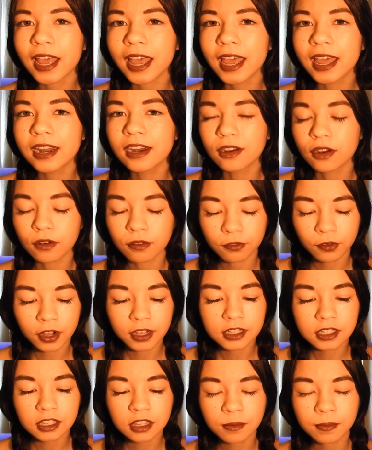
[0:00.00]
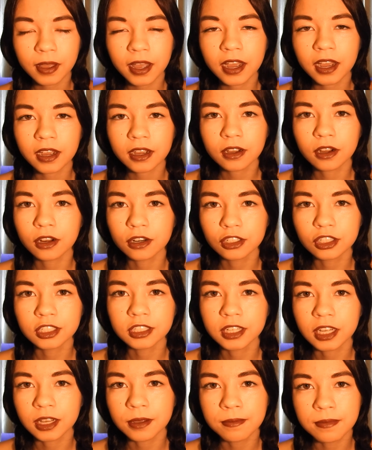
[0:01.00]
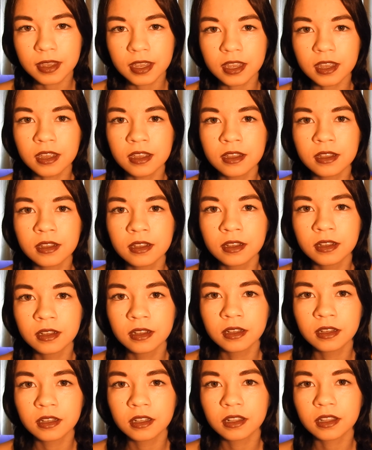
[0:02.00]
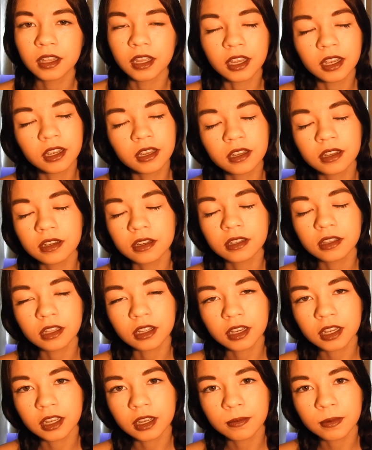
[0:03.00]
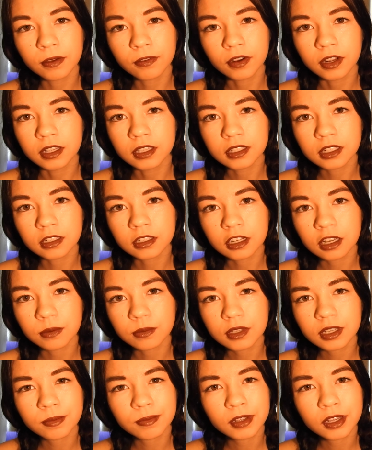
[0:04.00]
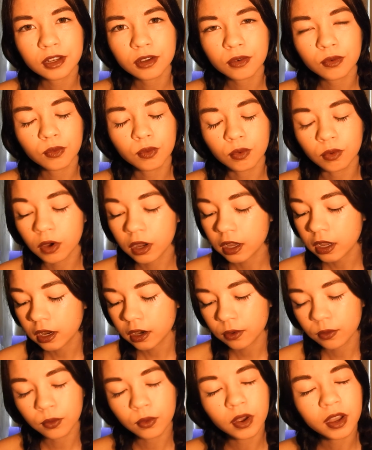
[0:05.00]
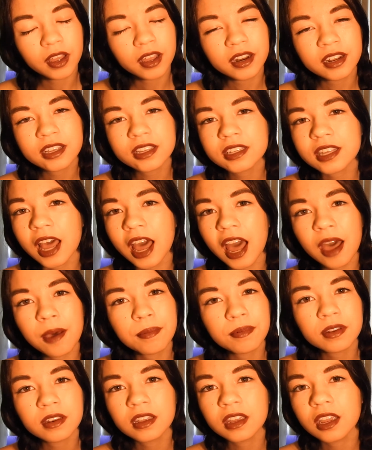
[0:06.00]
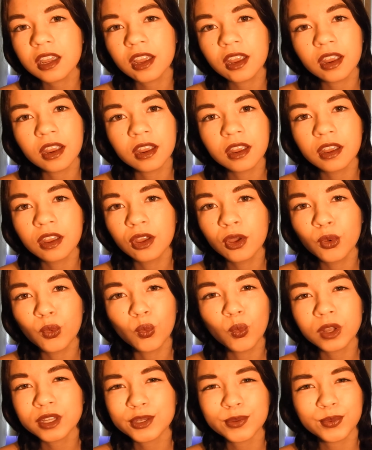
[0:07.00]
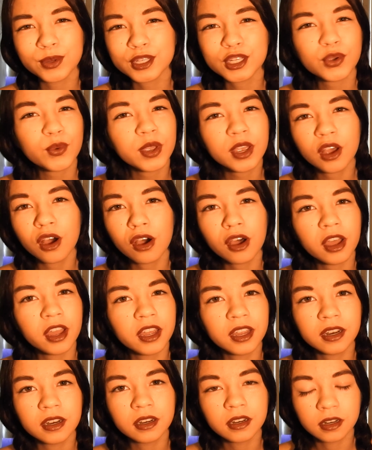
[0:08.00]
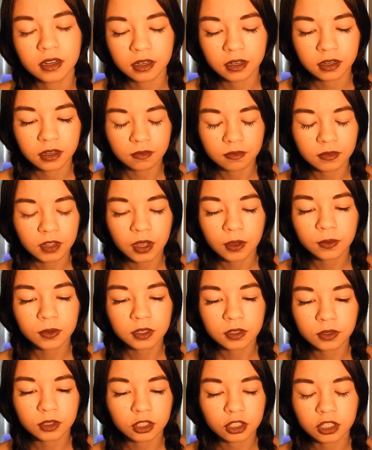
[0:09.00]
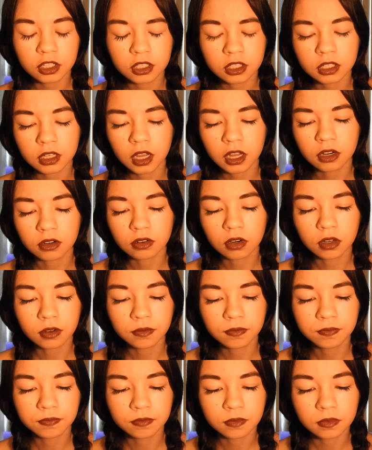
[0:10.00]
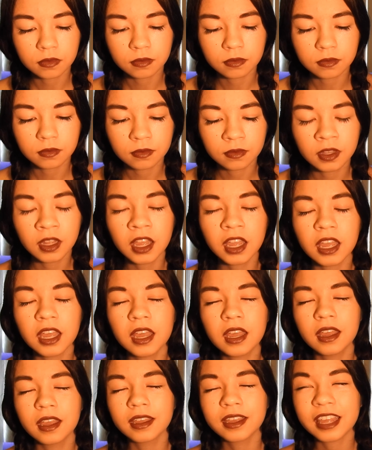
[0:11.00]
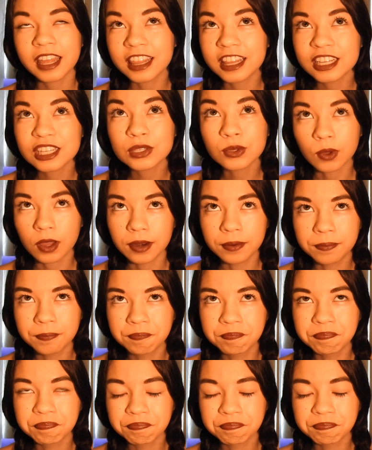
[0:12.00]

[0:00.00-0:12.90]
And her friends in the back are just like me, looking at my friends sometimes. I'm like, what is happening? What's going on? That one was just, I don't know. Okay, this one.